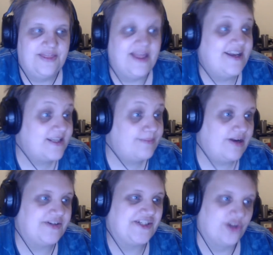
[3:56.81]
It is a
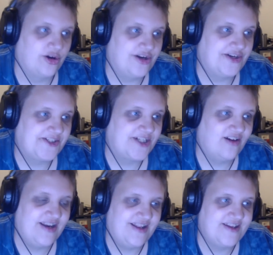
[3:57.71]
bit of a shorter
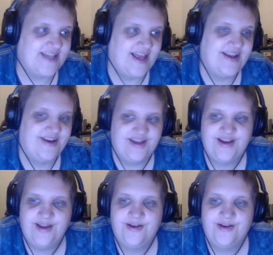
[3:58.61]
show and it is ended.